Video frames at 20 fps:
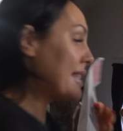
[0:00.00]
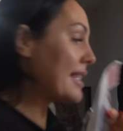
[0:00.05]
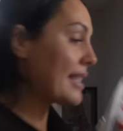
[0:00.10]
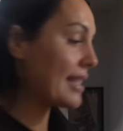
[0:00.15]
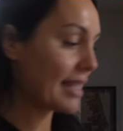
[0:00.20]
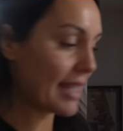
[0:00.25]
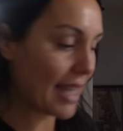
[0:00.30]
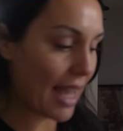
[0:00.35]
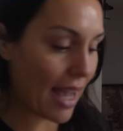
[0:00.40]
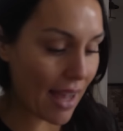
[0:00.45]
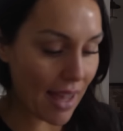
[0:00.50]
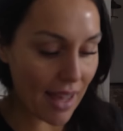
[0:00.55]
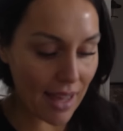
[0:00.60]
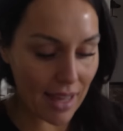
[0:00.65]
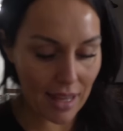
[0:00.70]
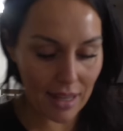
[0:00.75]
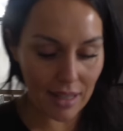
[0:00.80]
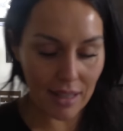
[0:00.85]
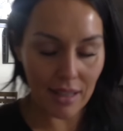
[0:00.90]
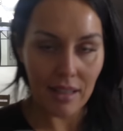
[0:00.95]

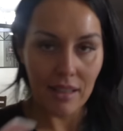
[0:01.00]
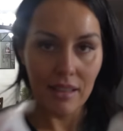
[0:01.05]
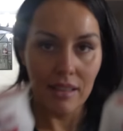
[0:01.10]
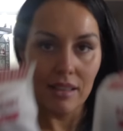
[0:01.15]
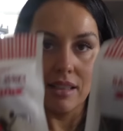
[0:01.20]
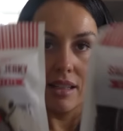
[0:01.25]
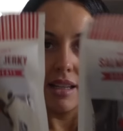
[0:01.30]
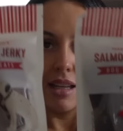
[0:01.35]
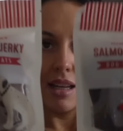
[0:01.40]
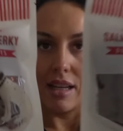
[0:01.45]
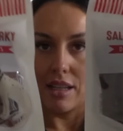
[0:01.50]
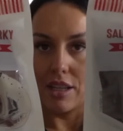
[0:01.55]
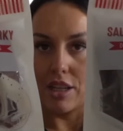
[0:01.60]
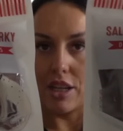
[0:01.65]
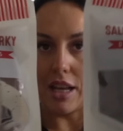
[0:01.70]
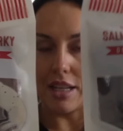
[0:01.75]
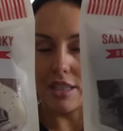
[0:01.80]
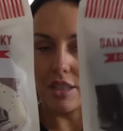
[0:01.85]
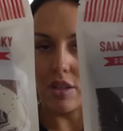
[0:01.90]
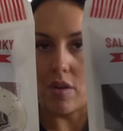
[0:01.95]
son, you
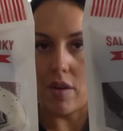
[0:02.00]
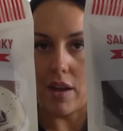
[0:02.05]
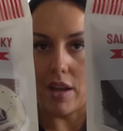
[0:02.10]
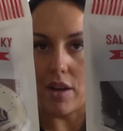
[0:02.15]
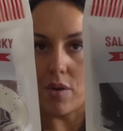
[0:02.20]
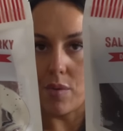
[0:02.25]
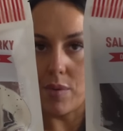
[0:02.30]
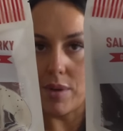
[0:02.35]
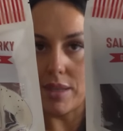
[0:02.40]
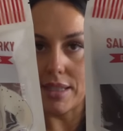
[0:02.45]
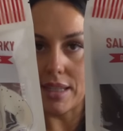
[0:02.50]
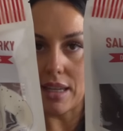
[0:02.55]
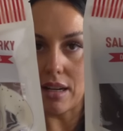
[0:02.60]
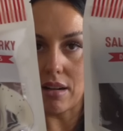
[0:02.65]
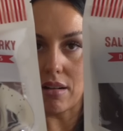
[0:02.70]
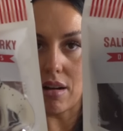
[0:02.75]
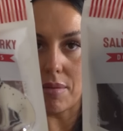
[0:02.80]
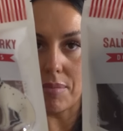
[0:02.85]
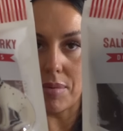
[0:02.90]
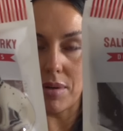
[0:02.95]
guys know I always get
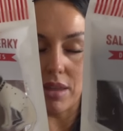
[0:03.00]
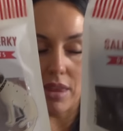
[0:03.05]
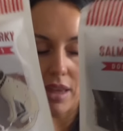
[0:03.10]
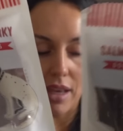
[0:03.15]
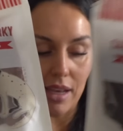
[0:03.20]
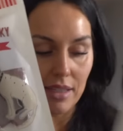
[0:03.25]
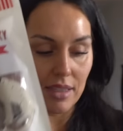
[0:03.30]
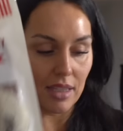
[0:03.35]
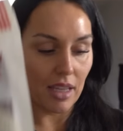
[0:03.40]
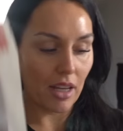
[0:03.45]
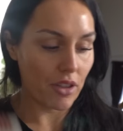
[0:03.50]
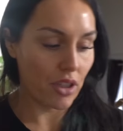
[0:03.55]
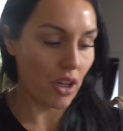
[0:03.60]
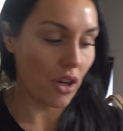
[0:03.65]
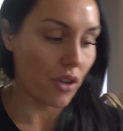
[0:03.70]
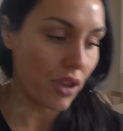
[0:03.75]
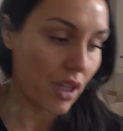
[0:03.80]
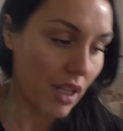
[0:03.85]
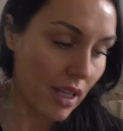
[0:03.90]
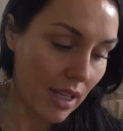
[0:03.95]
a couple of these. These
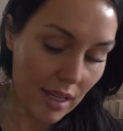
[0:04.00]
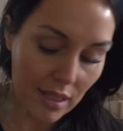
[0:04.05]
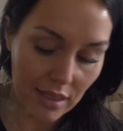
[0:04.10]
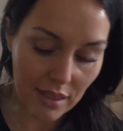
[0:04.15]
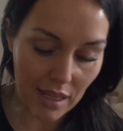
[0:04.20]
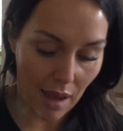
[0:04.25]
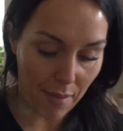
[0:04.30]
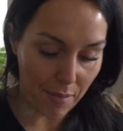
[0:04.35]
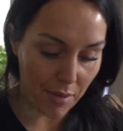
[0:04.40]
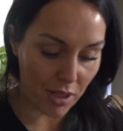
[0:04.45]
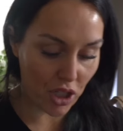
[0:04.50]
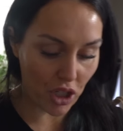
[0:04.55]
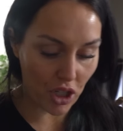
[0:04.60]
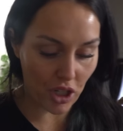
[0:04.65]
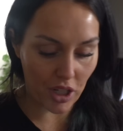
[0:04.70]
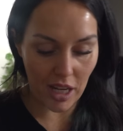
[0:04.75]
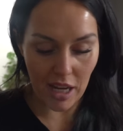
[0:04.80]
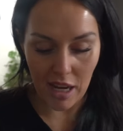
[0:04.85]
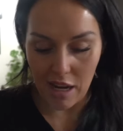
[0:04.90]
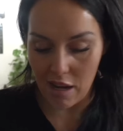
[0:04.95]
are the salmon
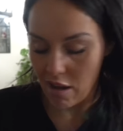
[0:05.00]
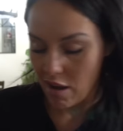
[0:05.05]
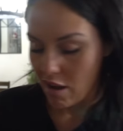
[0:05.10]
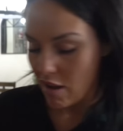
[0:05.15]
jerky.